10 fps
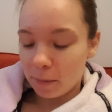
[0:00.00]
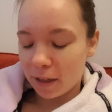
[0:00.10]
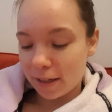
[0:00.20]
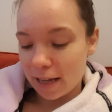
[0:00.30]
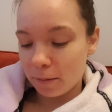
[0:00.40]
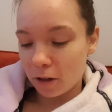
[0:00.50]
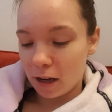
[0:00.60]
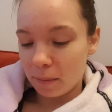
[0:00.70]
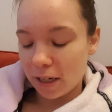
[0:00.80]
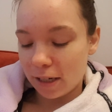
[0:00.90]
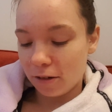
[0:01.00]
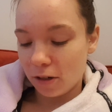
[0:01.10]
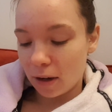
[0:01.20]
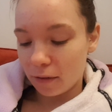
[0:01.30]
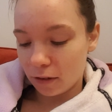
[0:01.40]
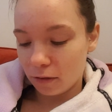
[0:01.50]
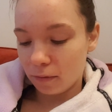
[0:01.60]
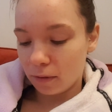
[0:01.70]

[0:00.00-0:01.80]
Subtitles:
But at the same time, I do have a